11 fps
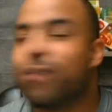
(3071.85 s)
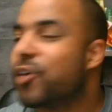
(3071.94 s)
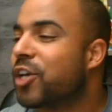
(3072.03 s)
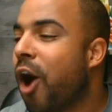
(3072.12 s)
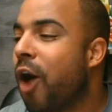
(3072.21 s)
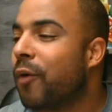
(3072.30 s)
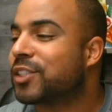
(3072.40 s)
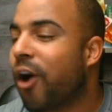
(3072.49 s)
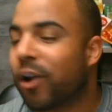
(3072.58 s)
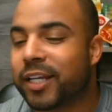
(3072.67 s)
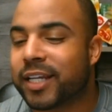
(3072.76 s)
you can always
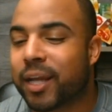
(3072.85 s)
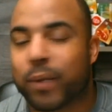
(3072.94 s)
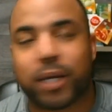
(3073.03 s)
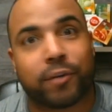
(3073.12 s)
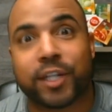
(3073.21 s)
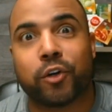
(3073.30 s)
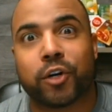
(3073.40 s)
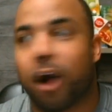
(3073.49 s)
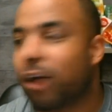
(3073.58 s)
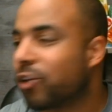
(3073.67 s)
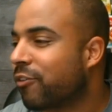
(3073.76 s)
call in and we can redo it
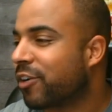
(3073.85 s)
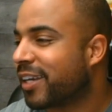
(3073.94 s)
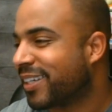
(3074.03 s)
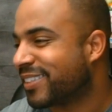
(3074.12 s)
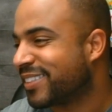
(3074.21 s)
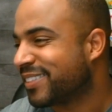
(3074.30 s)
all over again.